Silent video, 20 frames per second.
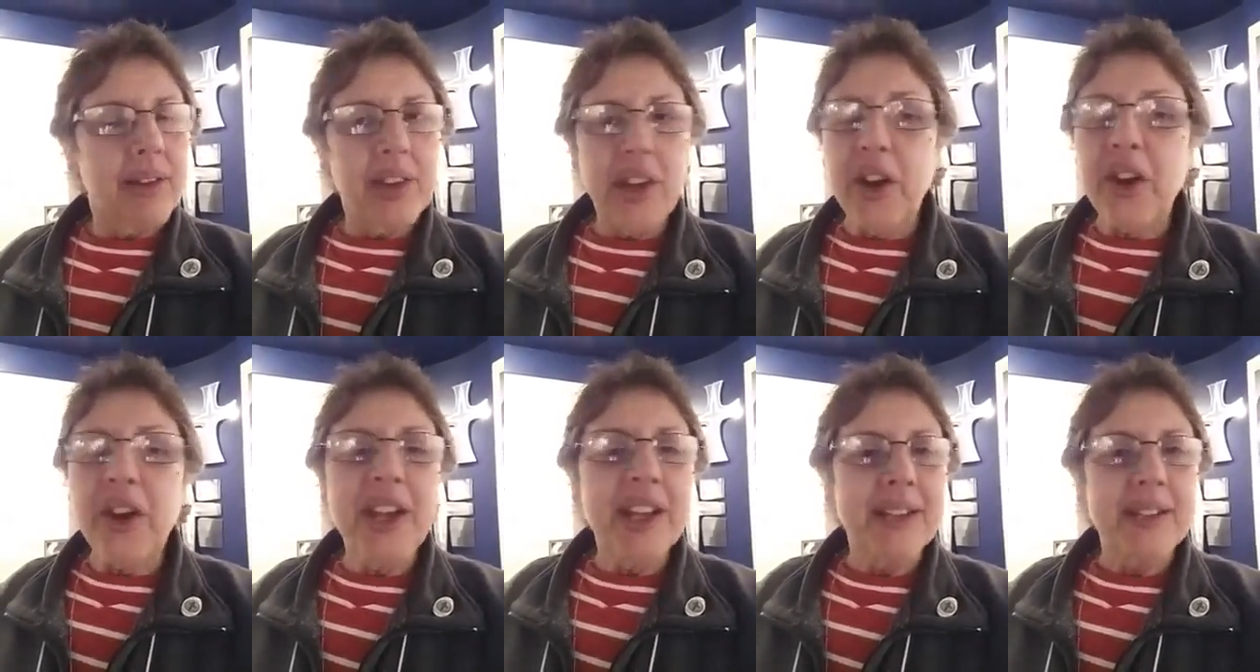
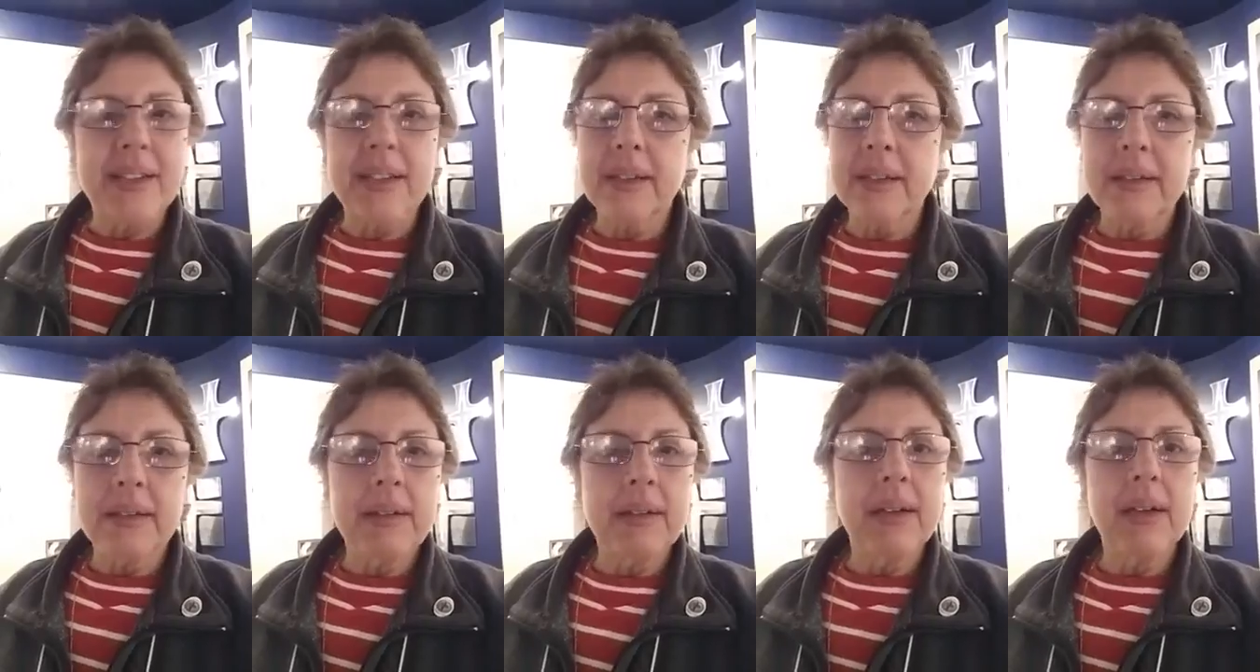There it is,
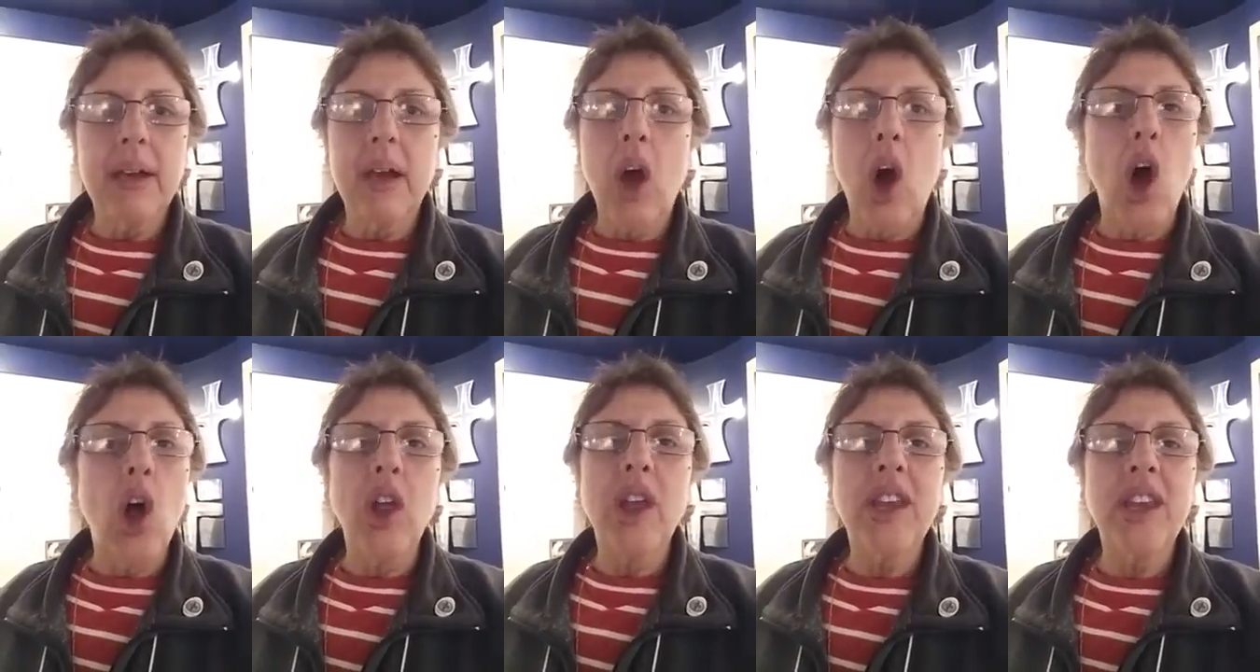
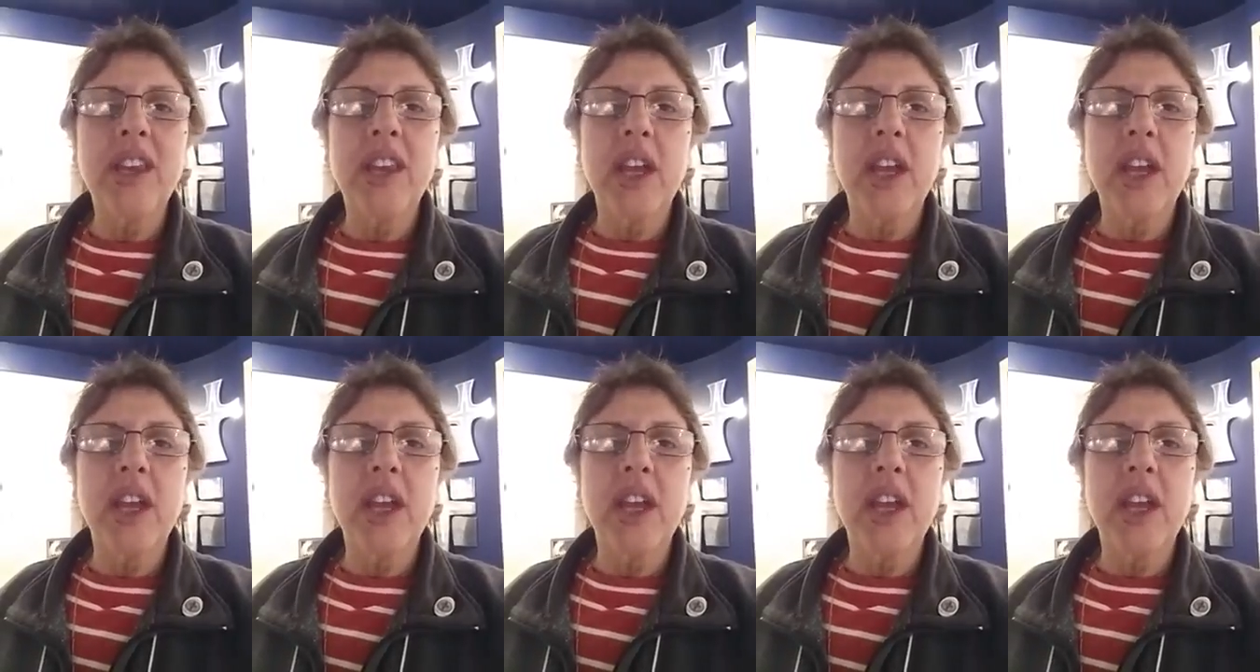all in a